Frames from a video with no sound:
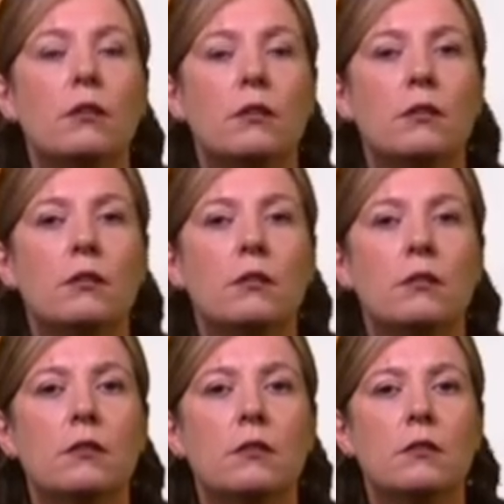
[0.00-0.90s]

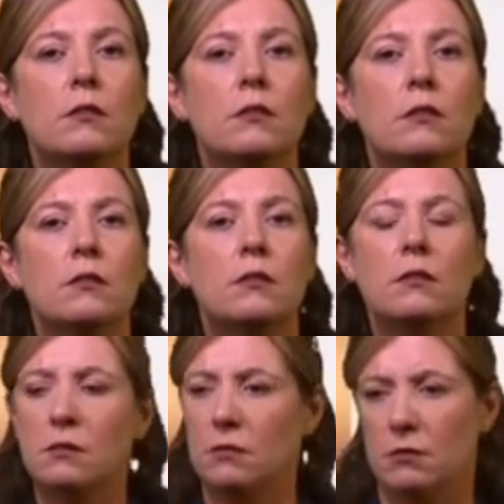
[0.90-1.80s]

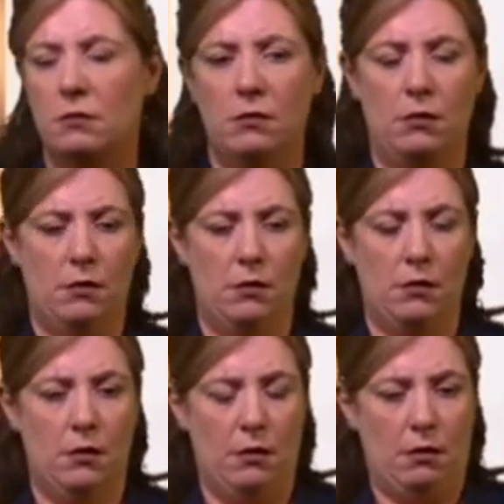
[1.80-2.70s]

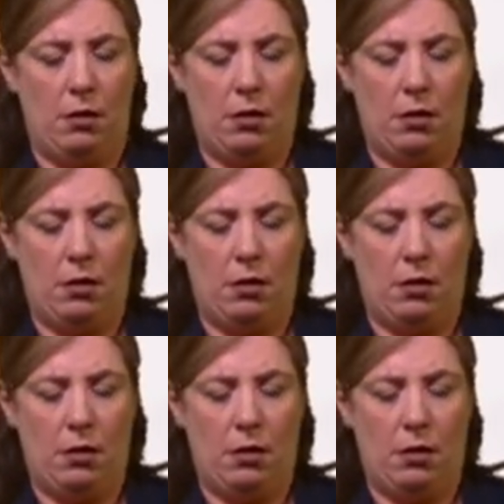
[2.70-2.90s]
No words are spoken by the person on screen.